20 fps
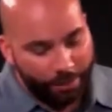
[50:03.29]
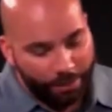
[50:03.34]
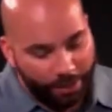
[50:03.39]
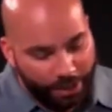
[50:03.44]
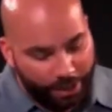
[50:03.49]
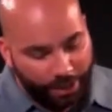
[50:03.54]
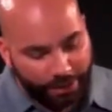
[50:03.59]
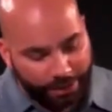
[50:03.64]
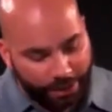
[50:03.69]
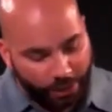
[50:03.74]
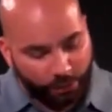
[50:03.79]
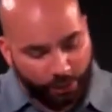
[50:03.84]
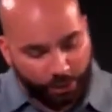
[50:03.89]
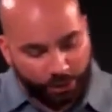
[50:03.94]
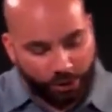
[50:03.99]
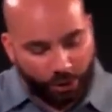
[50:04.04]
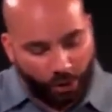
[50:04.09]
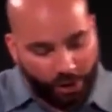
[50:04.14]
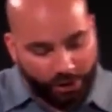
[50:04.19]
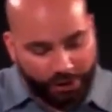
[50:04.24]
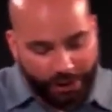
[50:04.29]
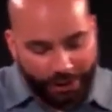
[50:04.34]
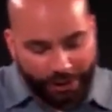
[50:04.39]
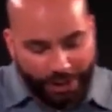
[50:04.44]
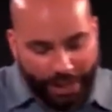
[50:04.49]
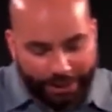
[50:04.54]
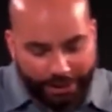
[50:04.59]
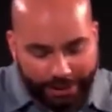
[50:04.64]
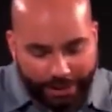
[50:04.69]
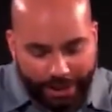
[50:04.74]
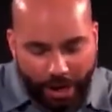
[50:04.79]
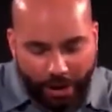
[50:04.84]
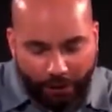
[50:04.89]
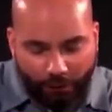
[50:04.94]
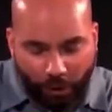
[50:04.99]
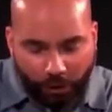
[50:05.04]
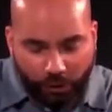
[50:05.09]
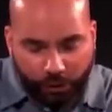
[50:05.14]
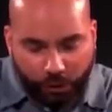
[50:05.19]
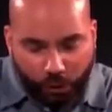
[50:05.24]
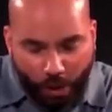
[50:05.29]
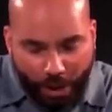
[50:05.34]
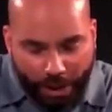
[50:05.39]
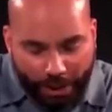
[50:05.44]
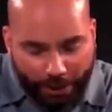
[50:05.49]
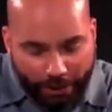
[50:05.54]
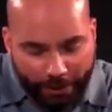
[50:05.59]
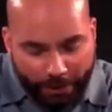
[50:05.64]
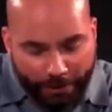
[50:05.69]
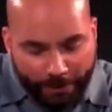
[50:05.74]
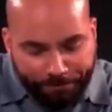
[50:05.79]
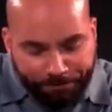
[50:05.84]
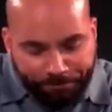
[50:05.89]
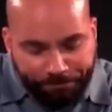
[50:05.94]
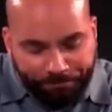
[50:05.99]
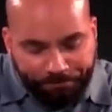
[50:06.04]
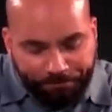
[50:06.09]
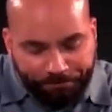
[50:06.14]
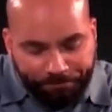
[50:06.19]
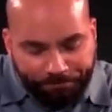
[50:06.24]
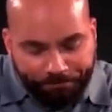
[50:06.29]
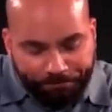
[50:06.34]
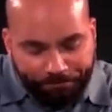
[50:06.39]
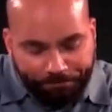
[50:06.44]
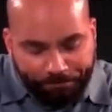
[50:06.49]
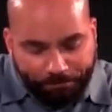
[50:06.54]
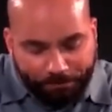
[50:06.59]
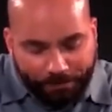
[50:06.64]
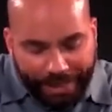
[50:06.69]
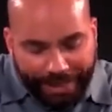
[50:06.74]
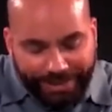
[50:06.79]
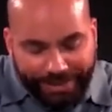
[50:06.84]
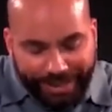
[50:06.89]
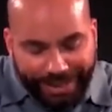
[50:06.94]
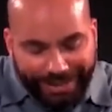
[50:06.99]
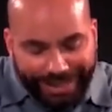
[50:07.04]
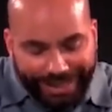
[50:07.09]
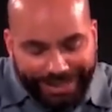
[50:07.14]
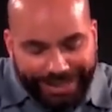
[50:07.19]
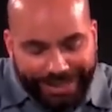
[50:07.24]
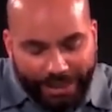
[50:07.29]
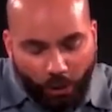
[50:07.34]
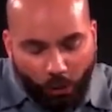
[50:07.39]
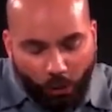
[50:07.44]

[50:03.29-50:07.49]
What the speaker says: because there's rejoicing that is there. Verse 20, it says, and he